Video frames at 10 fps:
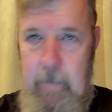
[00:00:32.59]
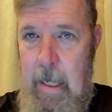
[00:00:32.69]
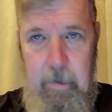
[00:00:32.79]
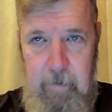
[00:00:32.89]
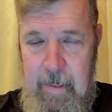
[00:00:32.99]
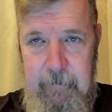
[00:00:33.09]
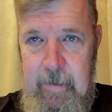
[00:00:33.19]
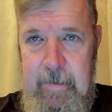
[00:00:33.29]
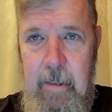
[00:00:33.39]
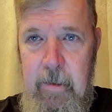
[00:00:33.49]
I don't have
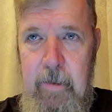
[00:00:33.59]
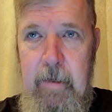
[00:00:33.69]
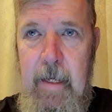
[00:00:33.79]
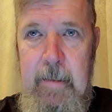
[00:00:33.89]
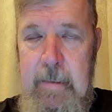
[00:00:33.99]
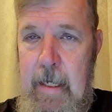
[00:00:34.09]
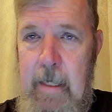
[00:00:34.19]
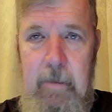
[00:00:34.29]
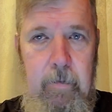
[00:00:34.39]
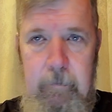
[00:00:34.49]
to tell you guys
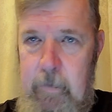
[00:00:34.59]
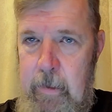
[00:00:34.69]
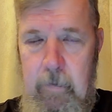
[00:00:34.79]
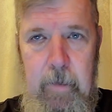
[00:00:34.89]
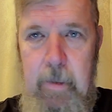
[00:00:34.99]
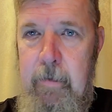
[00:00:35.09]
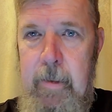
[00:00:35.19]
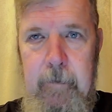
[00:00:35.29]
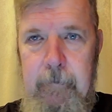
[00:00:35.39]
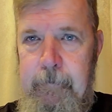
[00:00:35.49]
that. You know, you
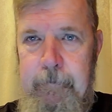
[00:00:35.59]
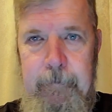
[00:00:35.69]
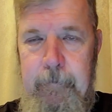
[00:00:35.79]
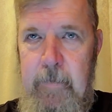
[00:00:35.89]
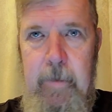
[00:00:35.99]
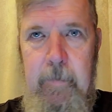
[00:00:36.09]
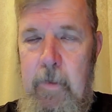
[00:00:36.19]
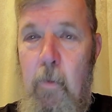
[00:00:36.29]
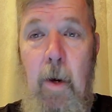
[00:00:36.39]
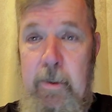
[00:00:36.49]
can
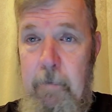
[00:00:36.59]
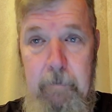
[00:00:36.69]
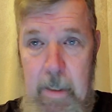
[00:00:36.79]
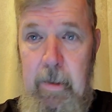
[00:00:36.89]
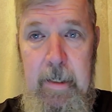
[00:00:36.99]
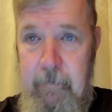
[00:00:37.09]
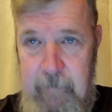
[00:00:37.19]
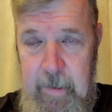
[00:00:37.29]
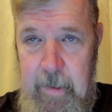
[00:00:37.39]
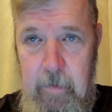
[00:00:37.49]
watch a million
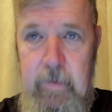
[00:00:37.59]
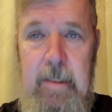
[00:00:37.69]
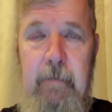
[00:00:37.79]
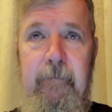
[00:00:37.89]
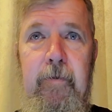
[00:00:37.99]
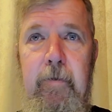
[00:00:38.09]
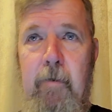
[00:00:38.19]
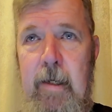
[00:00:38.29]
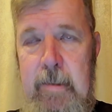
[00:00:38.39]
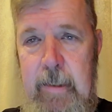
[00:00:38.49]
videos on food
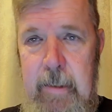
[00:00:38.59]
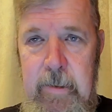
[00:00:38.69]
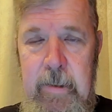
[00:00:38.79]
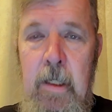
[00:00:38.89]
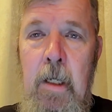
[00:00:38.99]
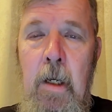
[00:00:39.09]
crises.